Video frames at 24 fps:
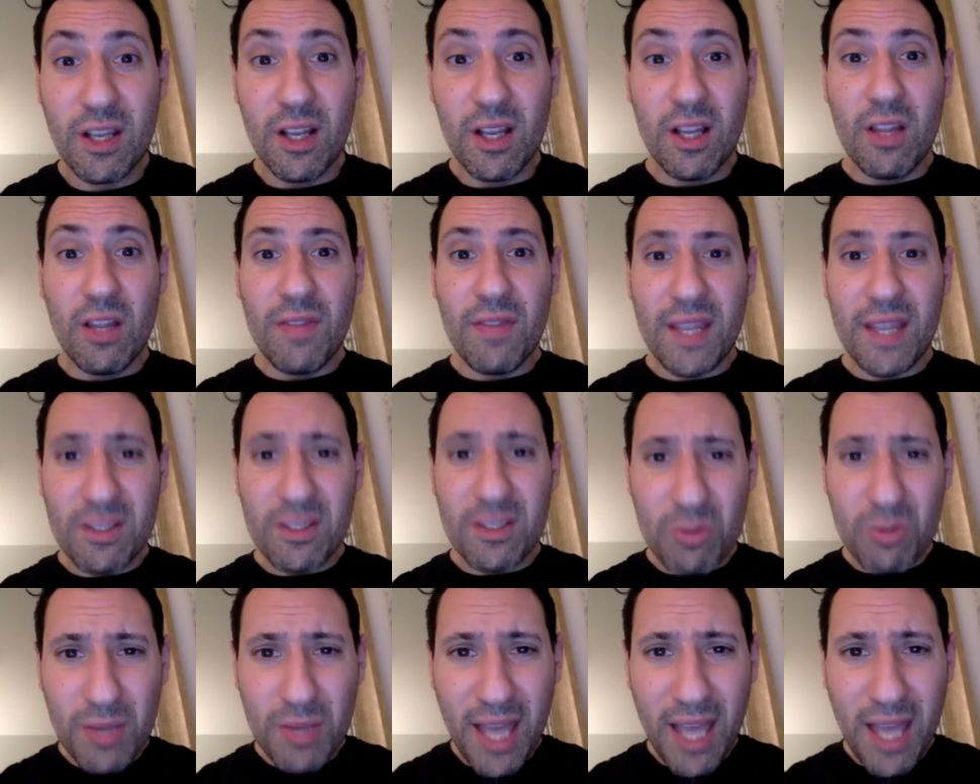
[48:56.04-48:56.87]
that's
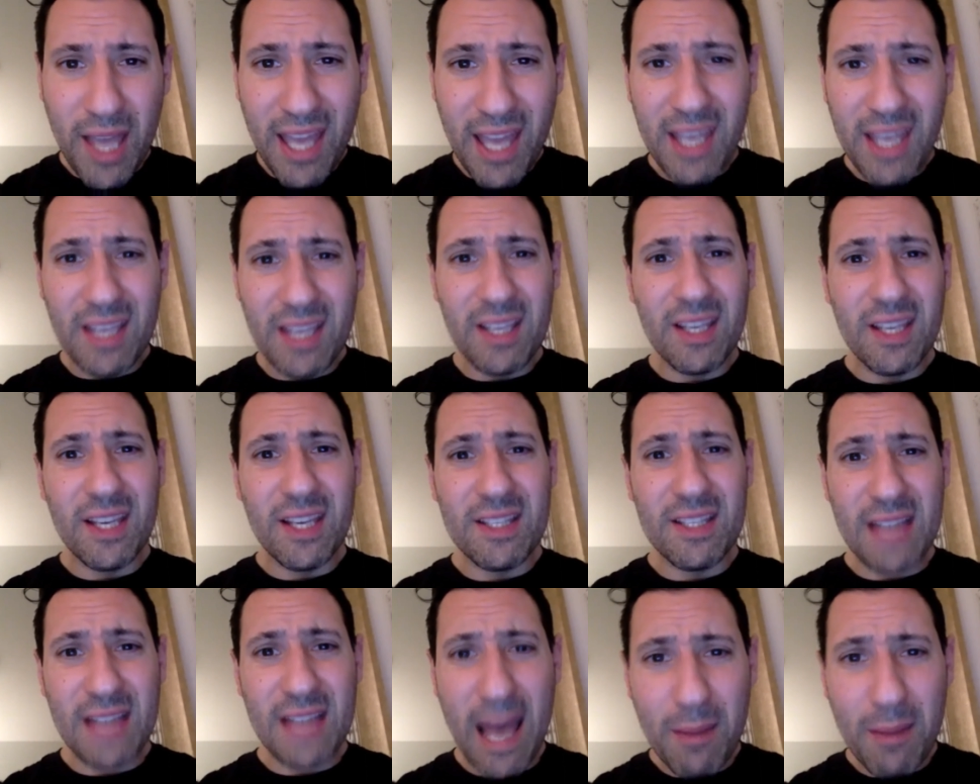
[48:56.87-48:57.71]
okay
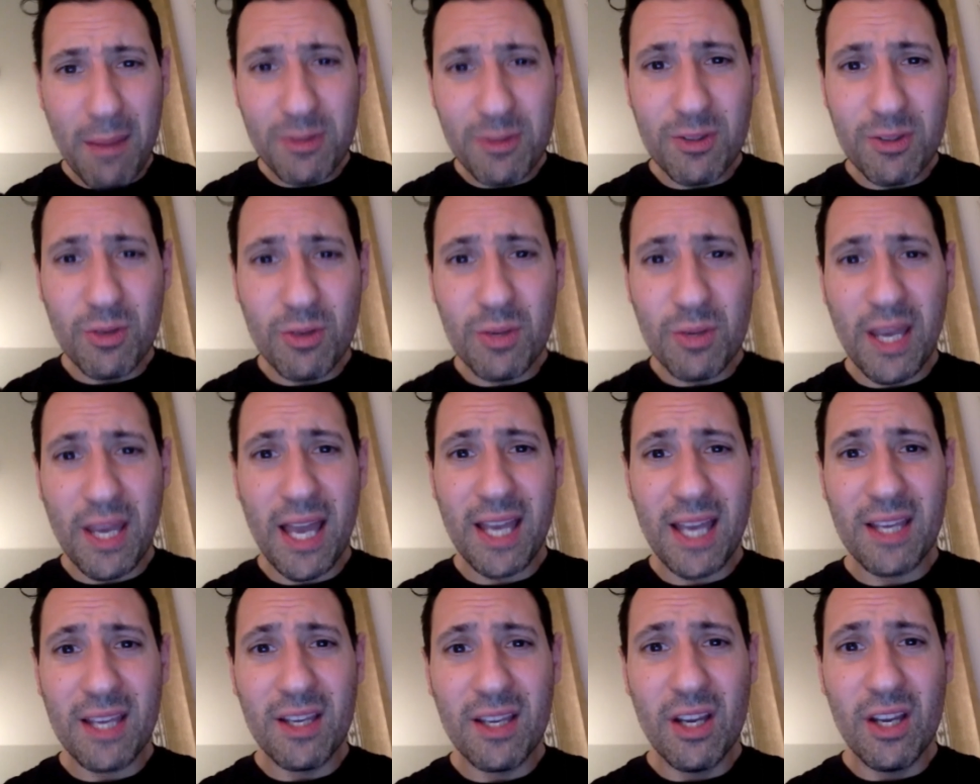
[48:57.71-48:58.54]
it's absolutely
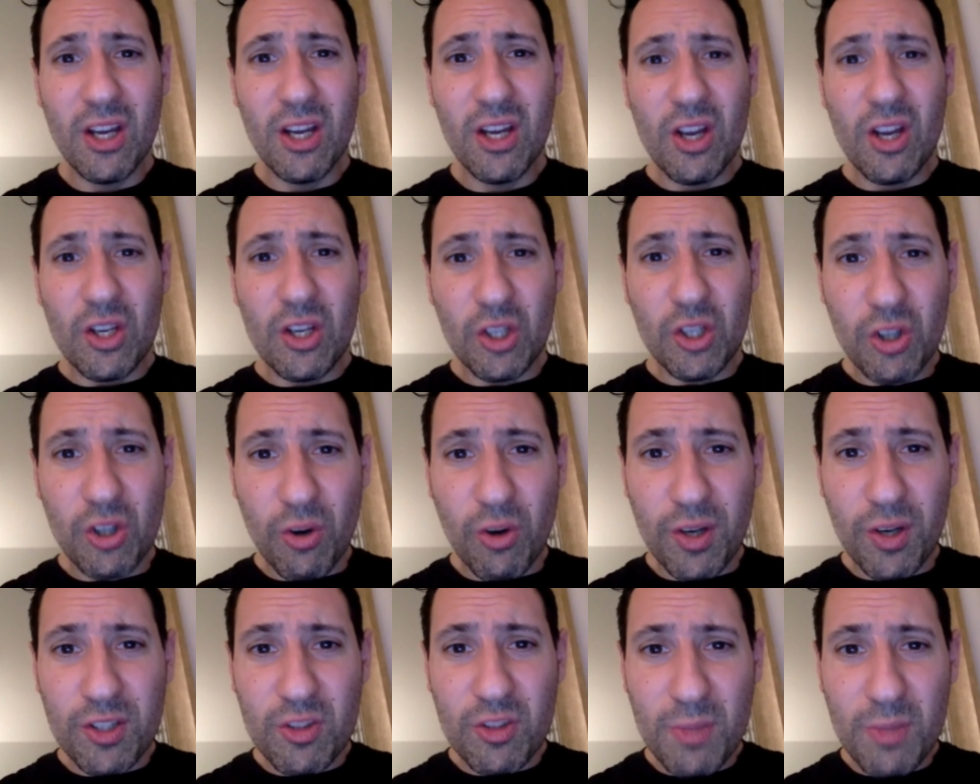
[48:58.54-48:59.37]
okay you're
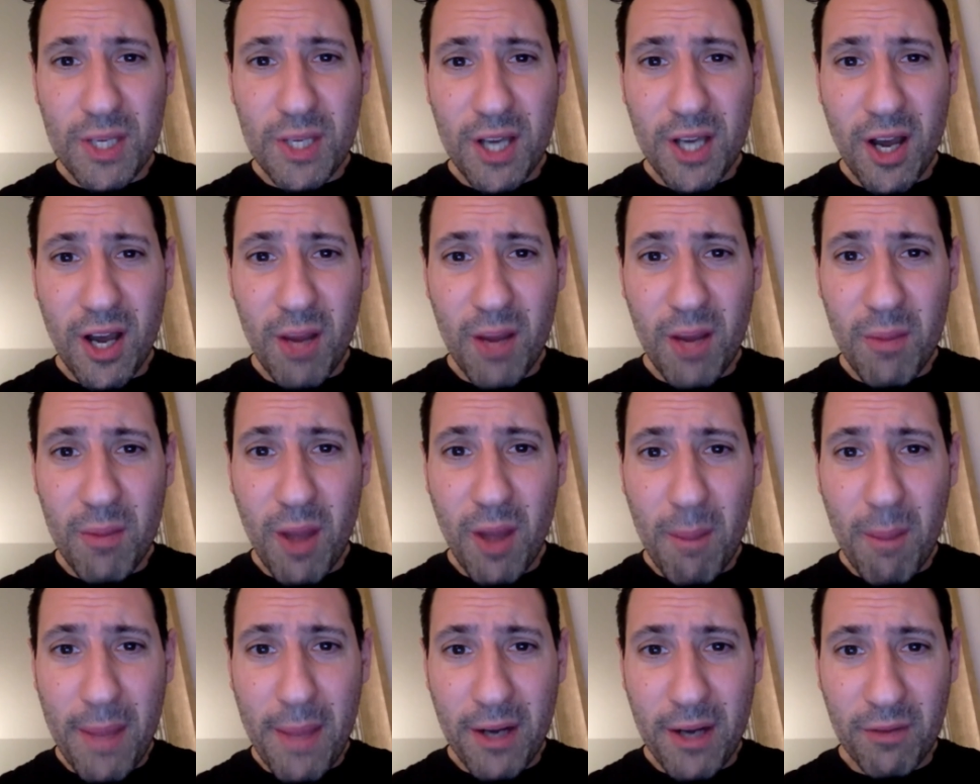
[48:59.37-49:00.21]
going to become a
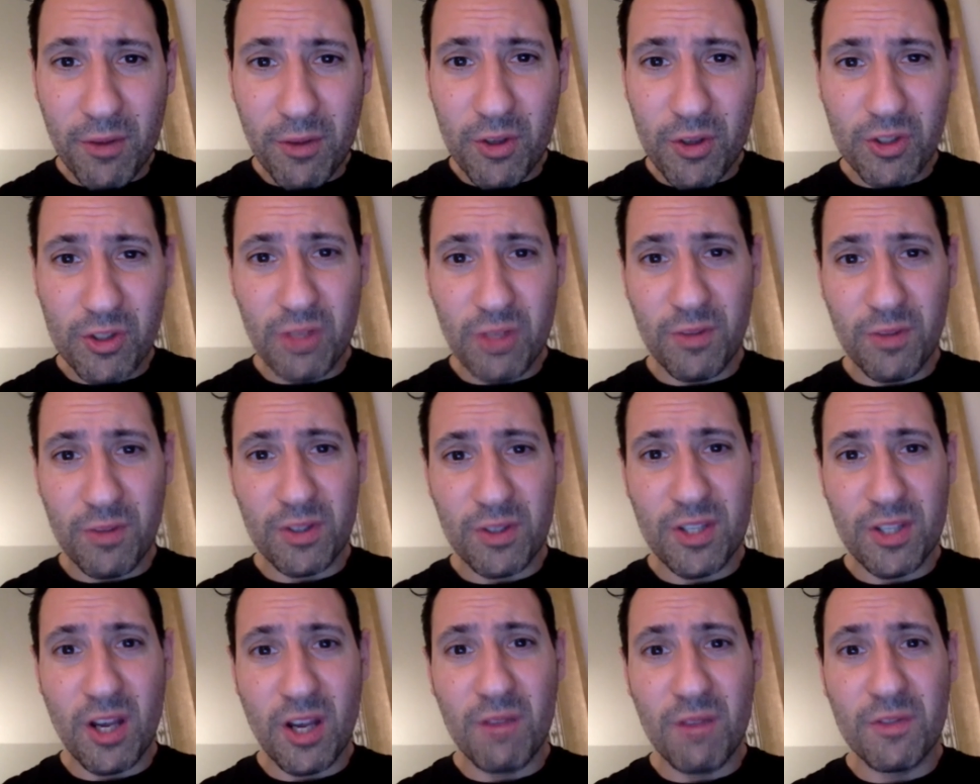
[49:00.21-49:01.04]
better version of
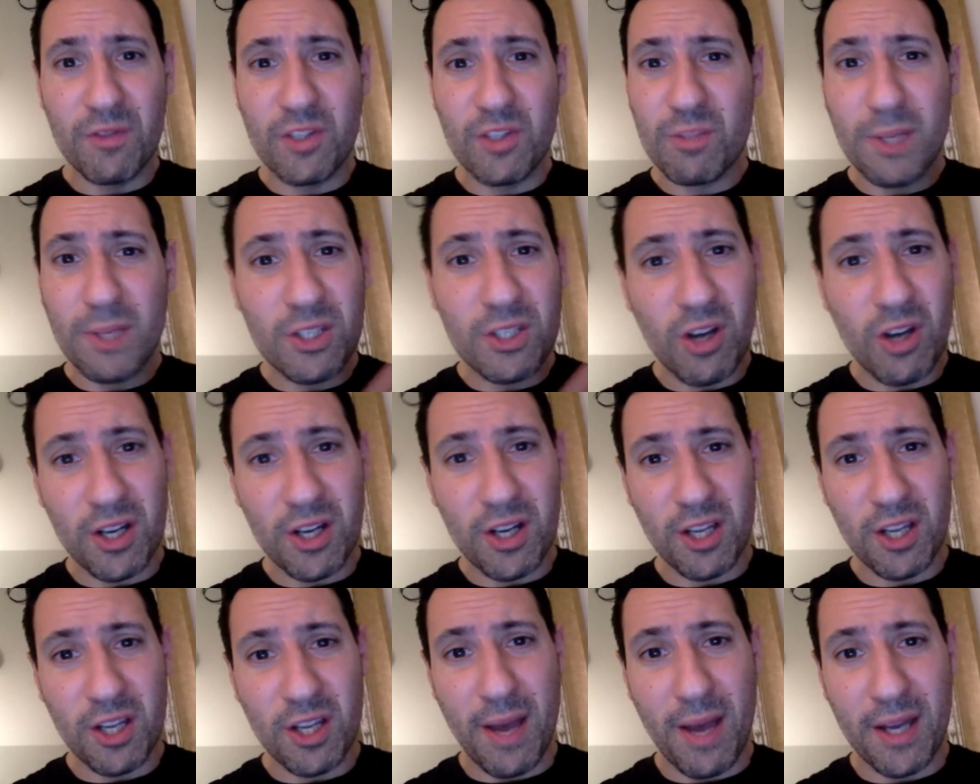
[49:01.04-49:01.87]
yourself just by
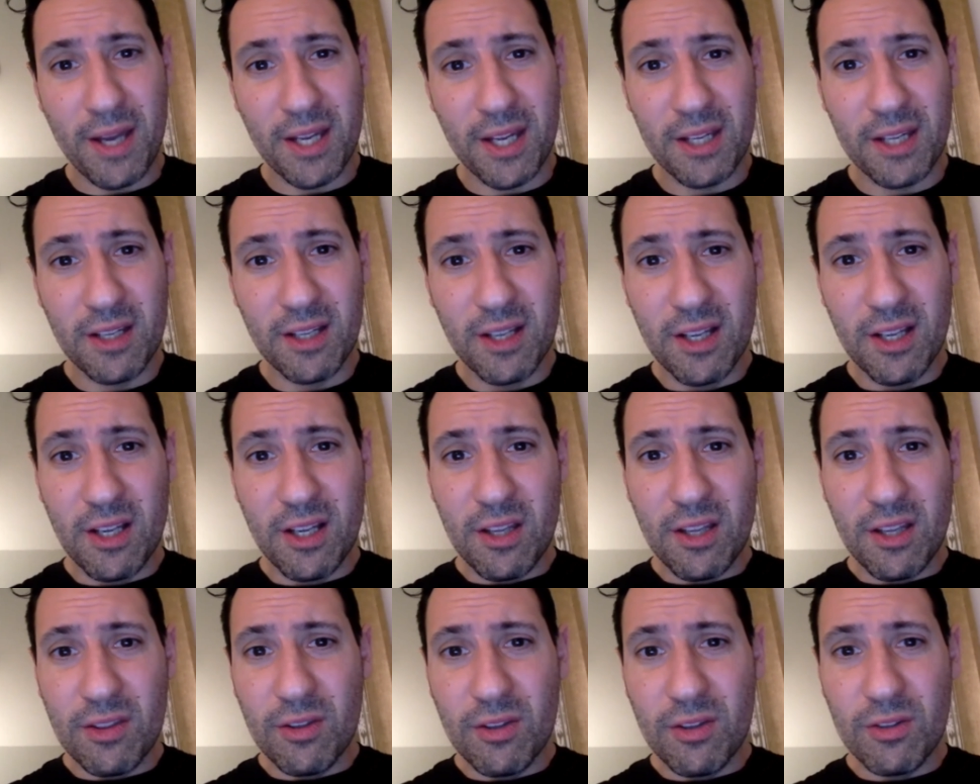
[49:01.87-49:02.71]
talking about it
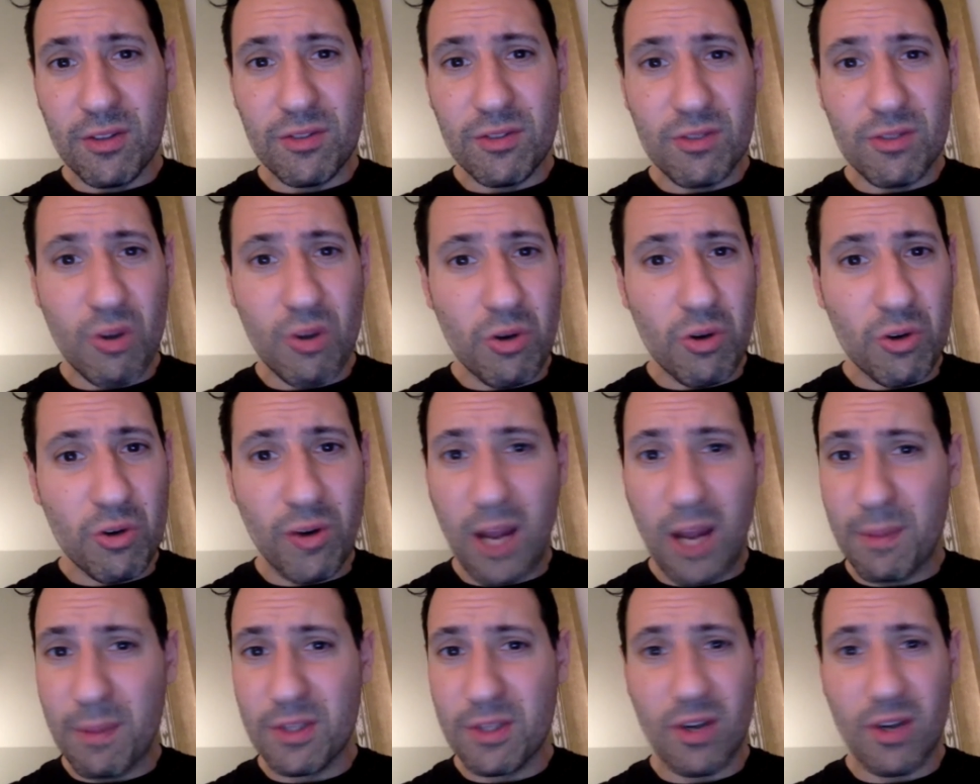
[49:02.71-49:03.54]
there's no
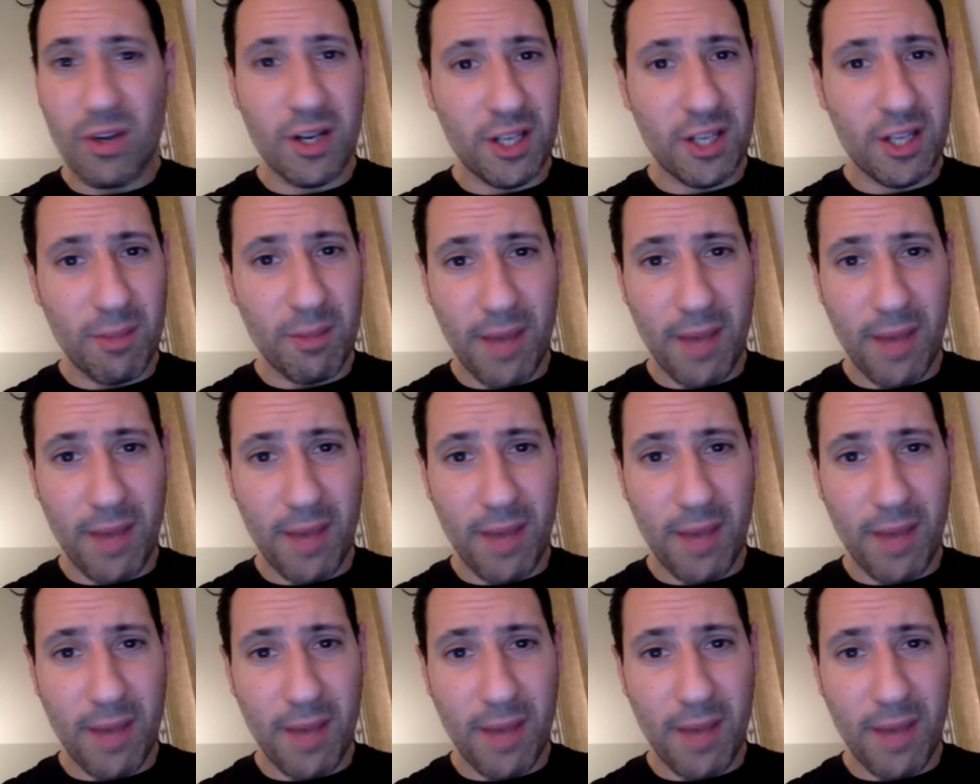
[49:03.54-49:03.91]
crime in talking about